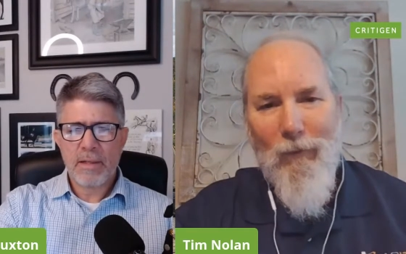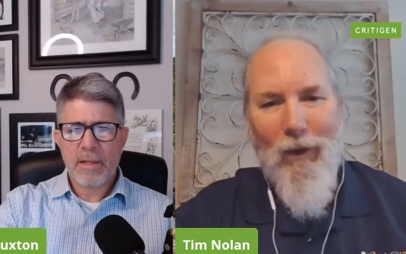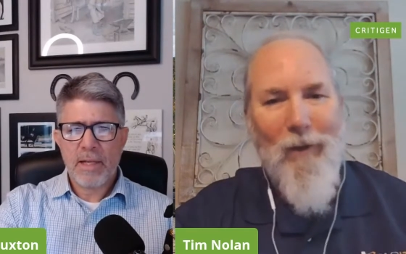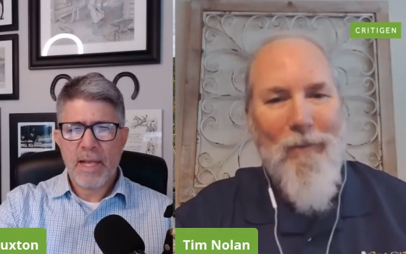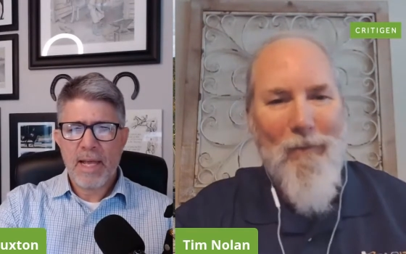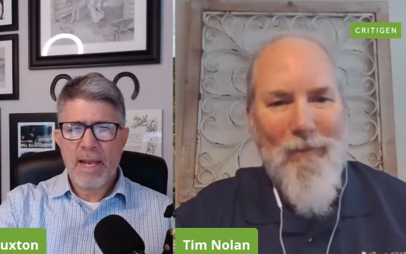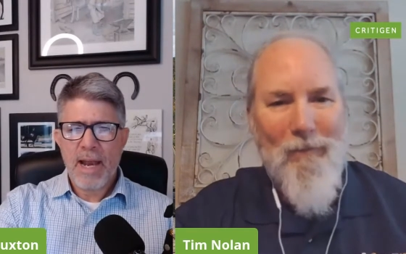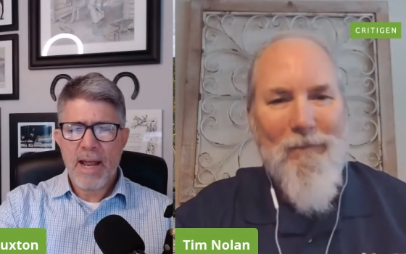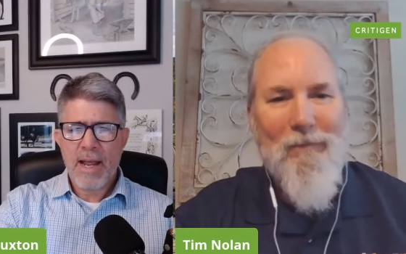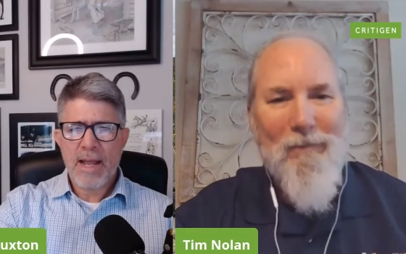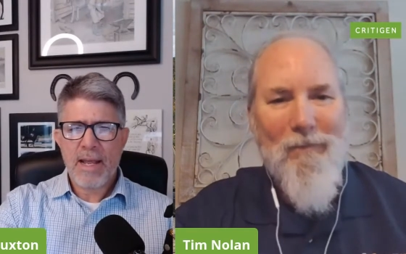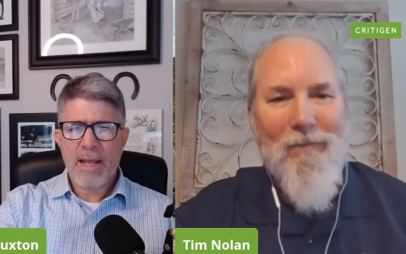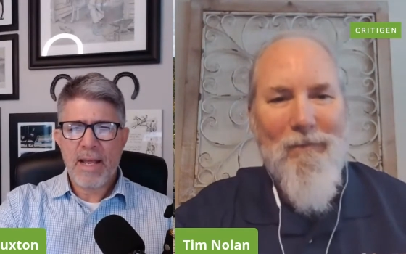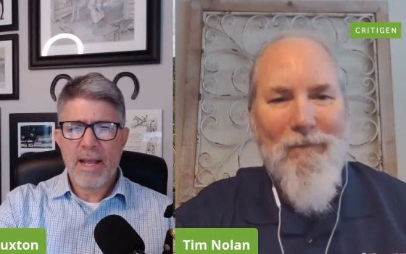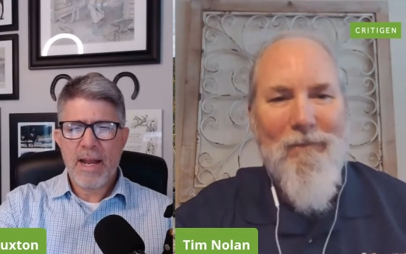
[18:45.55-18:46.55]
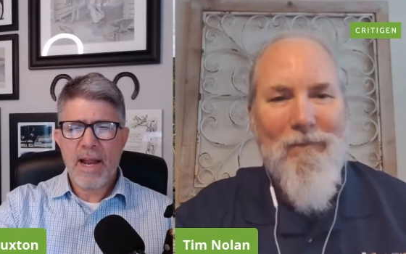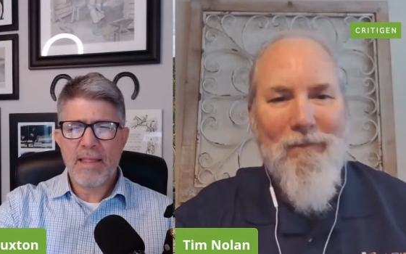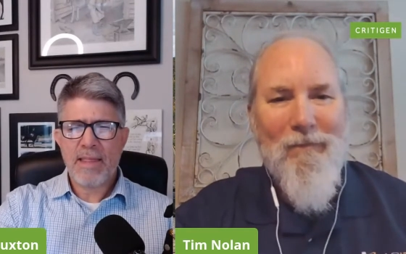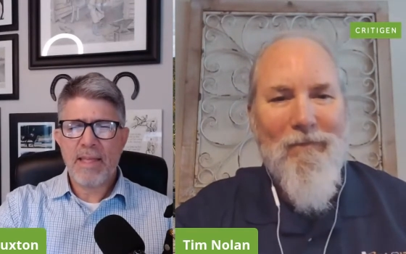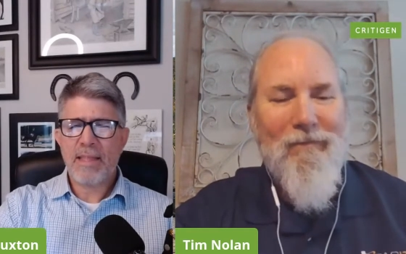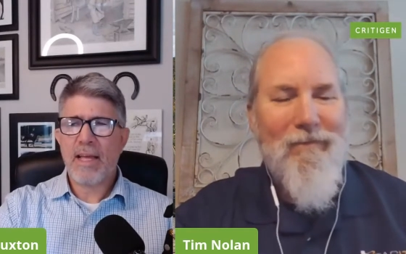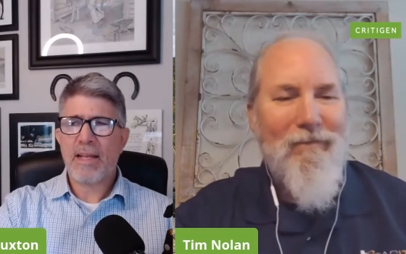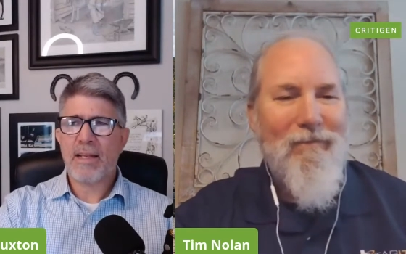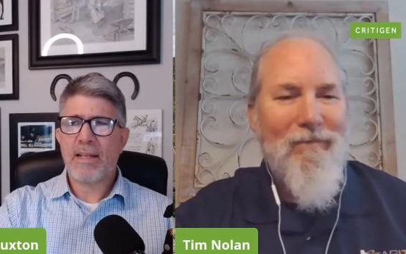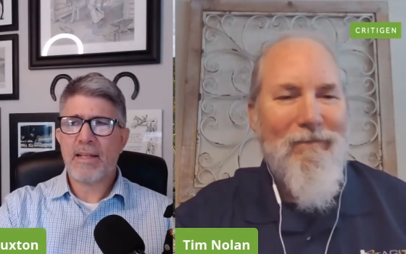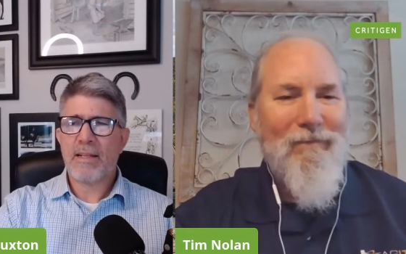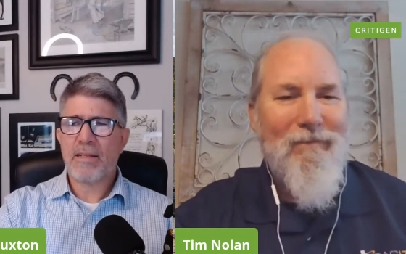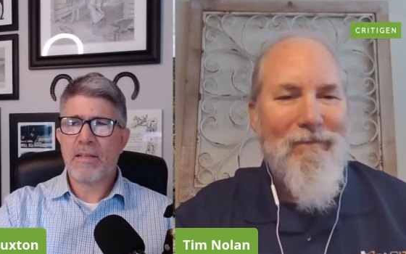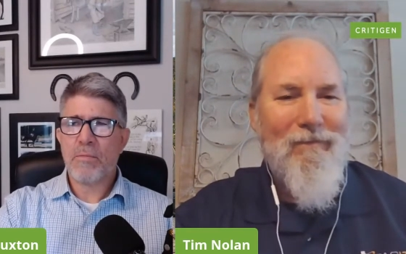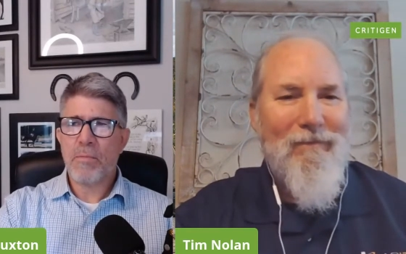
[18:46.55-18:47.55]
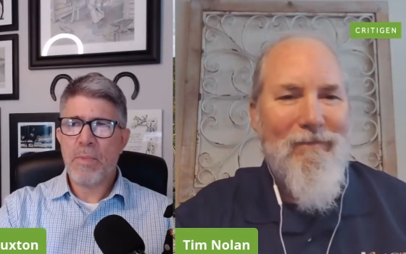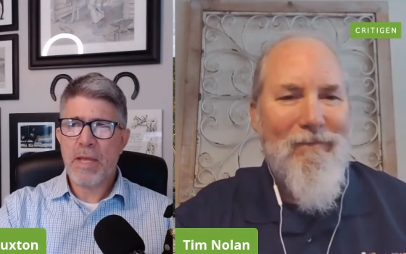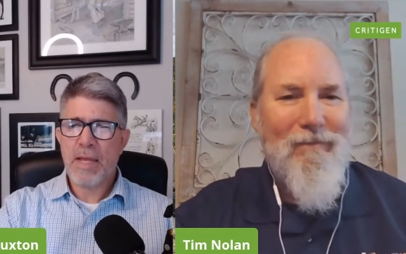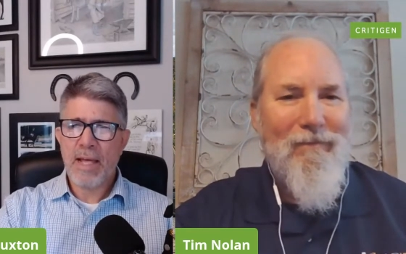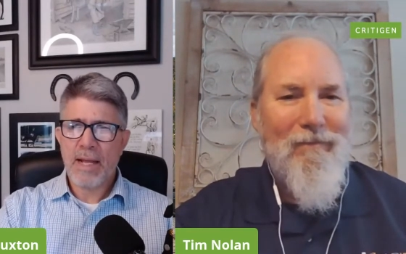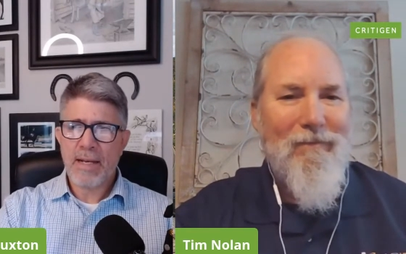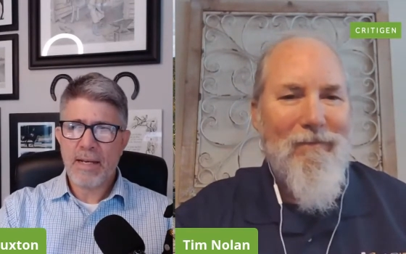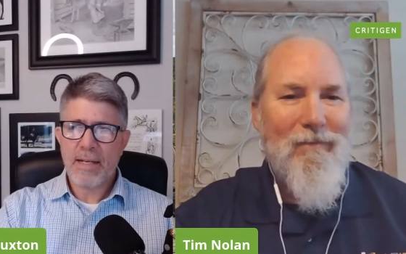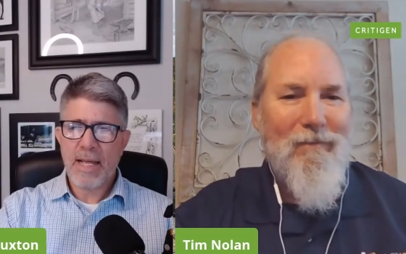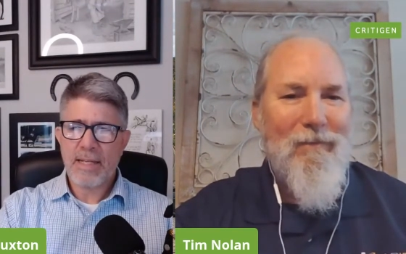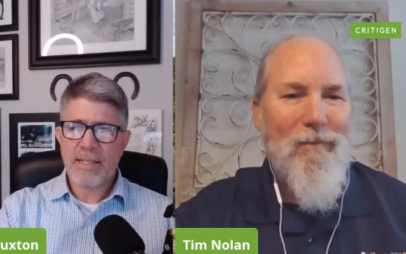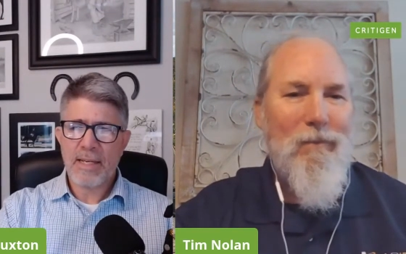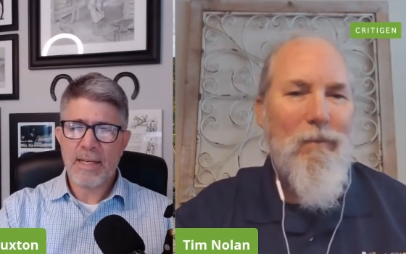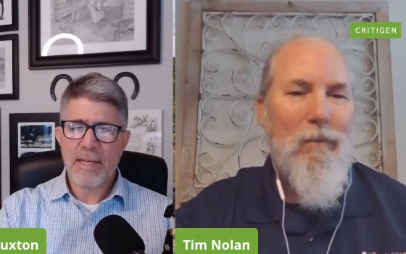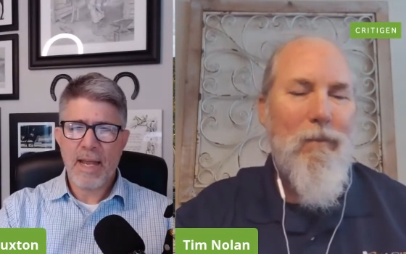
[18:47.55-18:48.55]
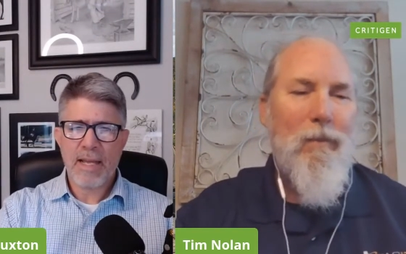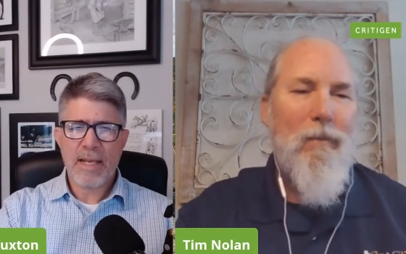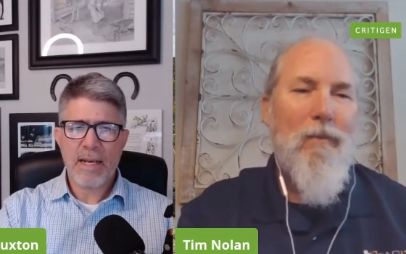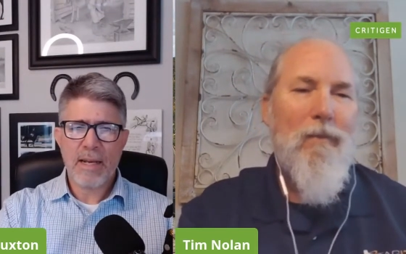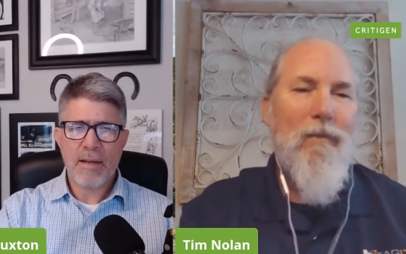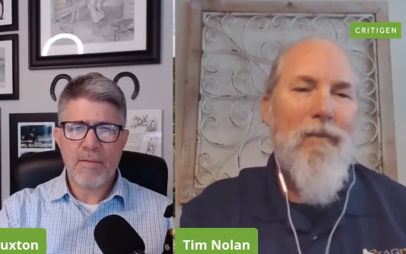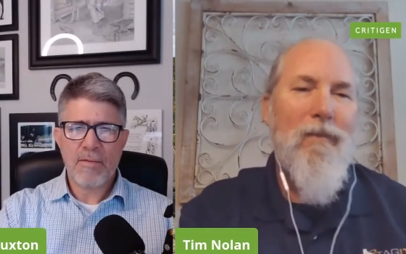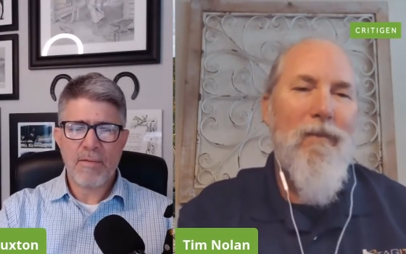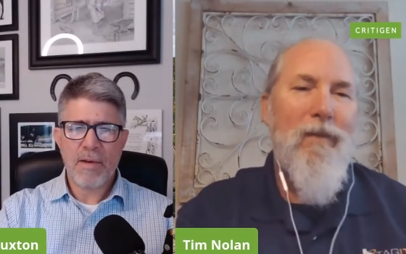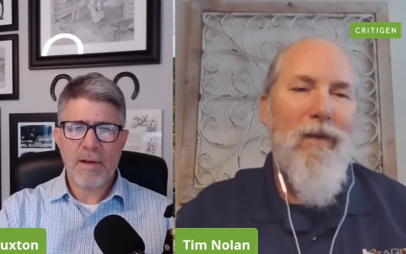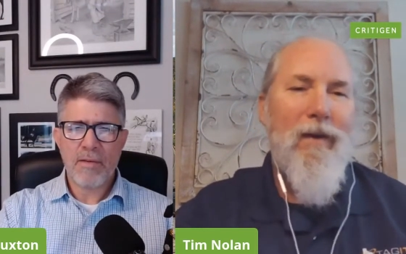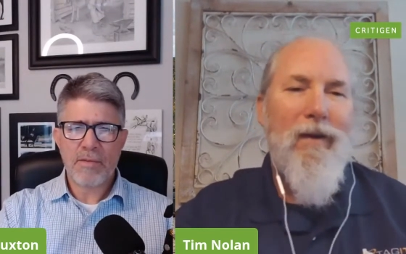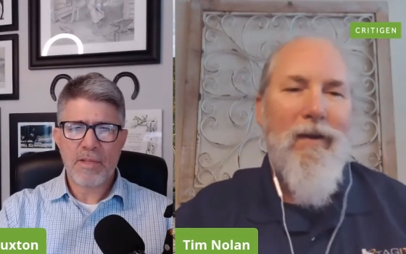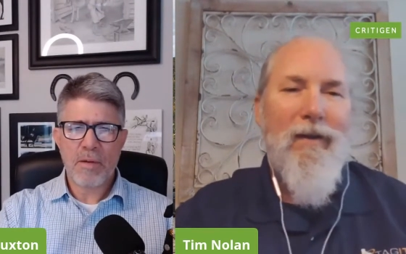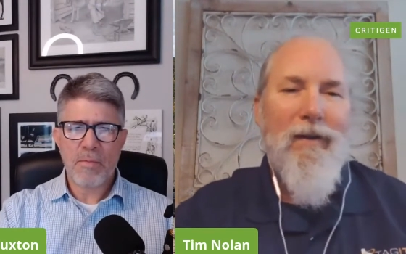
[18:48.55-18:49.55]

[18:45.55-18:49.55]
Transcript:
Speaker 1: Right. And I and I think that to me that that's indicative